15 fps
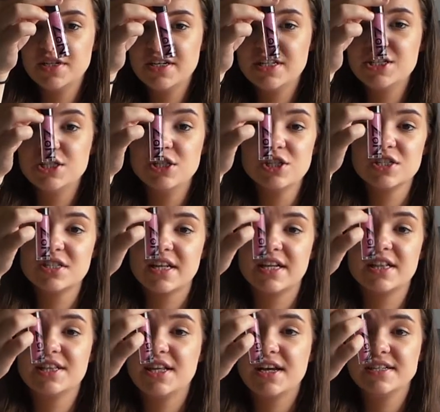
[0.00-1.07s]
It looks like a
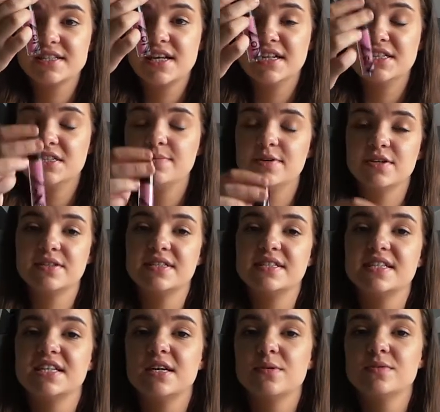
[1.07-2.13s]
nice colour to be honest,
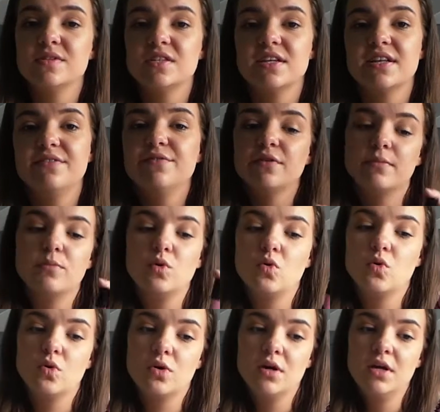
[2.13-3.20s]
and I was looking for a
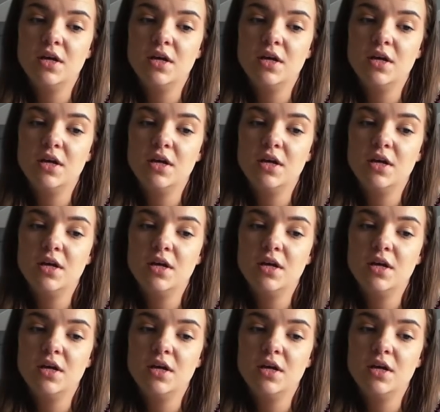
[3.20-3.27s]
more